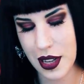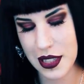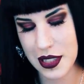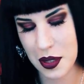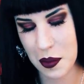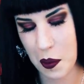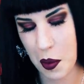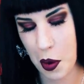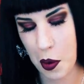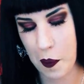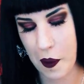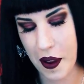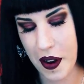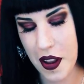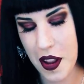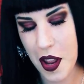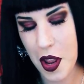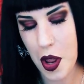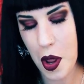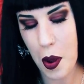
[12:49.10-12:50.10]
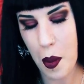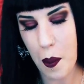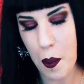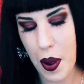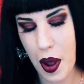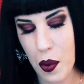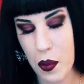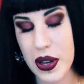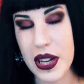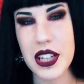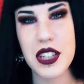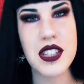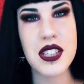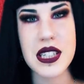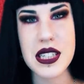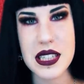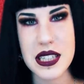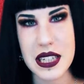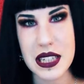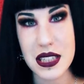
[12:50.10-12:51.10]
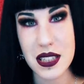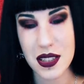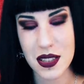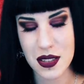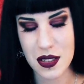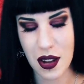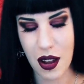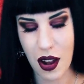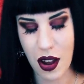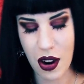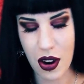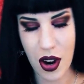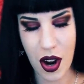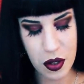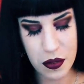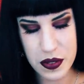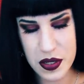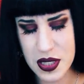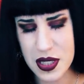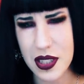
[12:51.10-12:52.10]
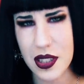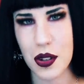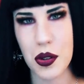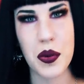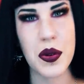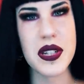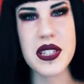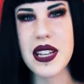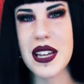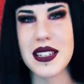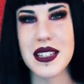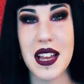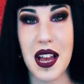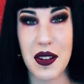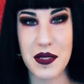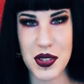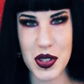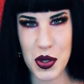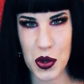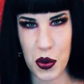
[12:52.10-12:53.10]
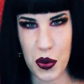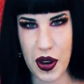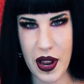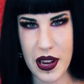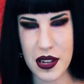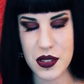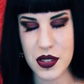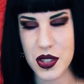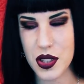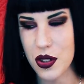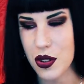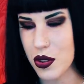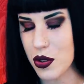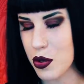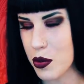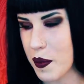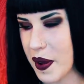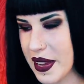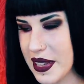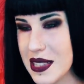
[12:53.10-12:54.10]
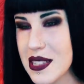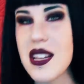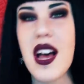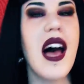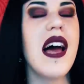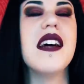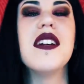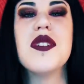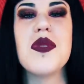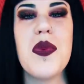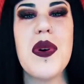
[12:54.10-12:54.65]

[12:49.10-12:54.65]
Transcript: at the moment. But when I used to teach guitar, obviously always had to have short nails. So through my entire